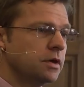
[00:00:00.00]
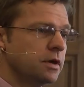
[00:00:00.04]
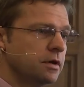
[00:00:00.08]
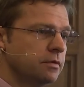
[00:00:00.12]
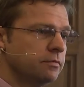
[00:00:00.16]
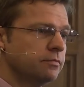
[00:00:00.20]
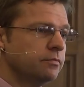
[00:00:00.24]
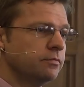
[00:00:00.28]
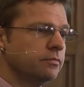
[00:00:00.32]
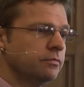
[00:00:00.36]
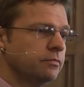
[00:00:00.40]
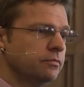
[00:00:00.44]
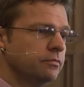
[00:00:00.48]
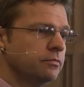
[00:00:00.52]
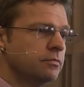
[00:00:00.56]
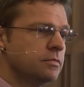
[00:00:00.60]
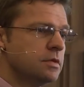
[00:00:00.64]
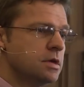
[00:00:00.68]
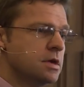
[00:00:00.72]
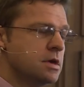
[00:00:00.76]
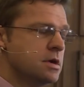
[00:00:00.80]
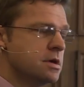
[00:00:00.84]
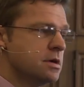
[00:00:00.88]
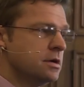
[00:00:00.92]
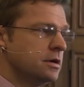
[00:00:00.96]
Yep.
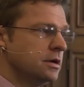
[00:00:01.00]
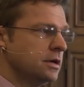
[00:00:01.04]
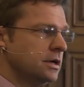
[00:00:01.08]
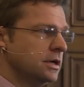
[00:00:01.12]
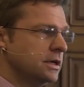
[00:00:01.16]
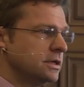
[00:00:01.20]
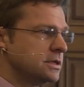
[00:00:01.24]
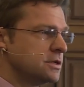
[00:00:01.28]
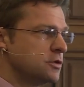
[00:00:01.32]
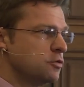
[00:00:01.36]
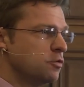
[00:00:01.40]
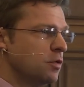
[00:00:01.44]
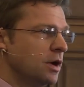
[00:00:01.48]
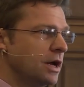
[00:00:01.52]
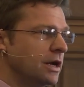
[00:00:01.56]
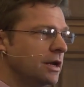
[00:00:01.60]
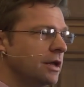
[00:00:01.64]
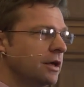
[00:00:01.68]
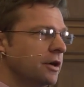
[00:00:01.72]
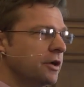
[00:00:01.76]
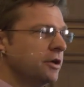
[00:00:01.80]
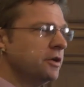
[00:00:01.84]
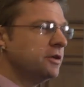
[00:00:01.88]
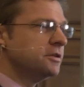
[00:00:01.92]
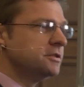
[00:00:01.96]
It's a
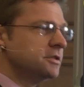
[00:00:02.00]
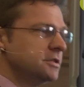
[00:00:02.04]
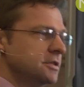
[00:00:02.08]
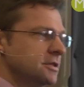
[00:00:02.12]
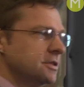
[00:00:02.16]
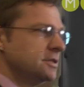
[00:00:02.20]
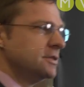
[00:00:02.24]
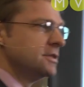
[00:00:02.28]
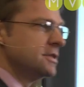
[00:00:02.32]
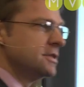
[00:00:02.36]
well earned